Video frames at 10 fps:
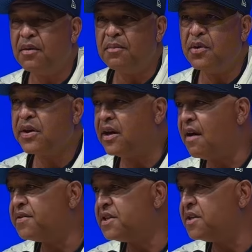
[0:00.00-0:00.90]
Mookie
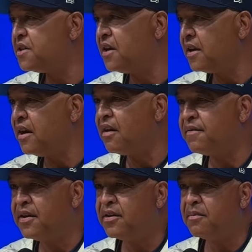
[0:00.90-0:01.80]
obviously is our
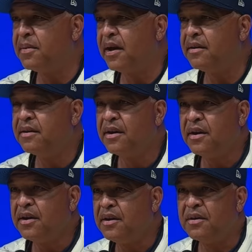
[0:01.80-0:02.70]
leadoff hitter, but
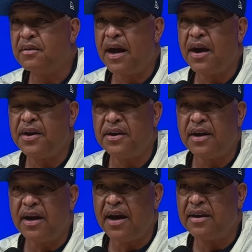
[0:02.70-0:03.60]
how you
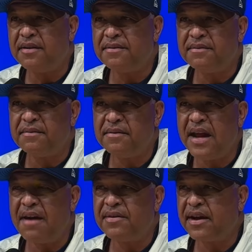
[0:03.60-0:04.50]
can kind of
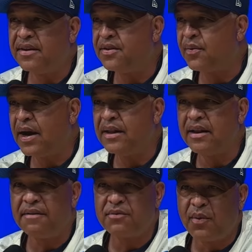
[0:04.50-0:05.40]
navigate the
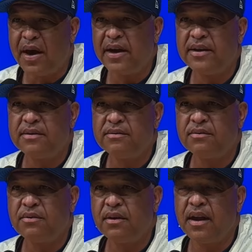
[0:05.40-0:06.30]
left,
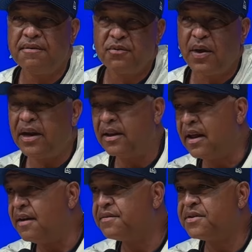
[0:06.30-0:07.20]
right,
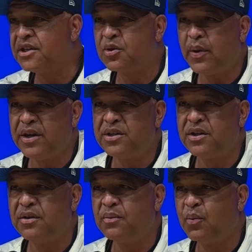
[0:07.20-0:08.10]
left
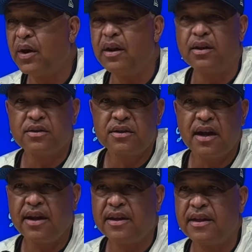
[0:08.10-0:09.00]
situation, what it looks
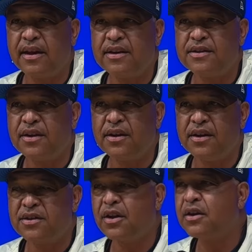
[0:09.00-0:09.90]
like. I think it's
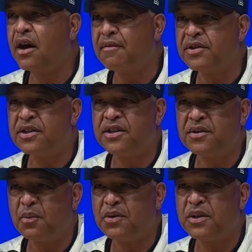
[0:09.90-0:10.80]
a good
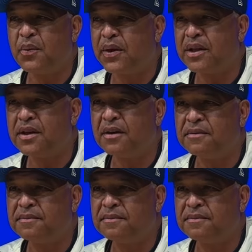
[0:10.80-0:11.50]
conversation. We'll see when we get there.